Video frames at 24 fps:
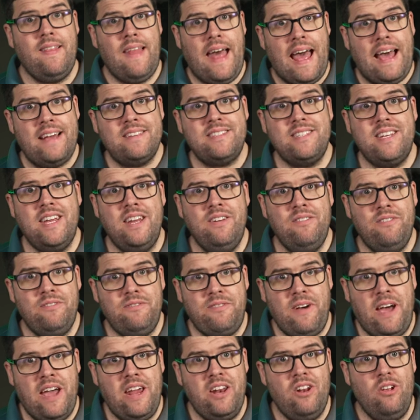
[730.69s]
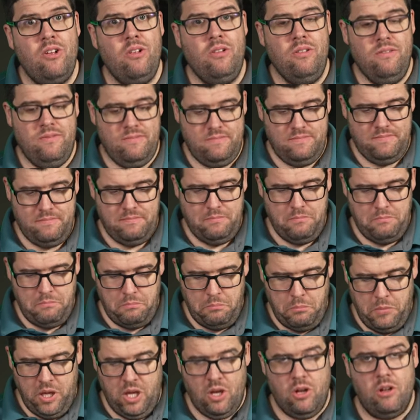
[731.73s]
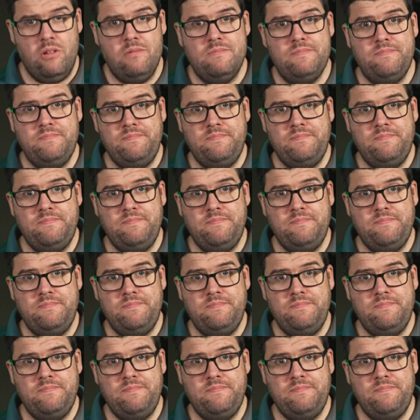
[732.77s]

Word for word: last and final meal,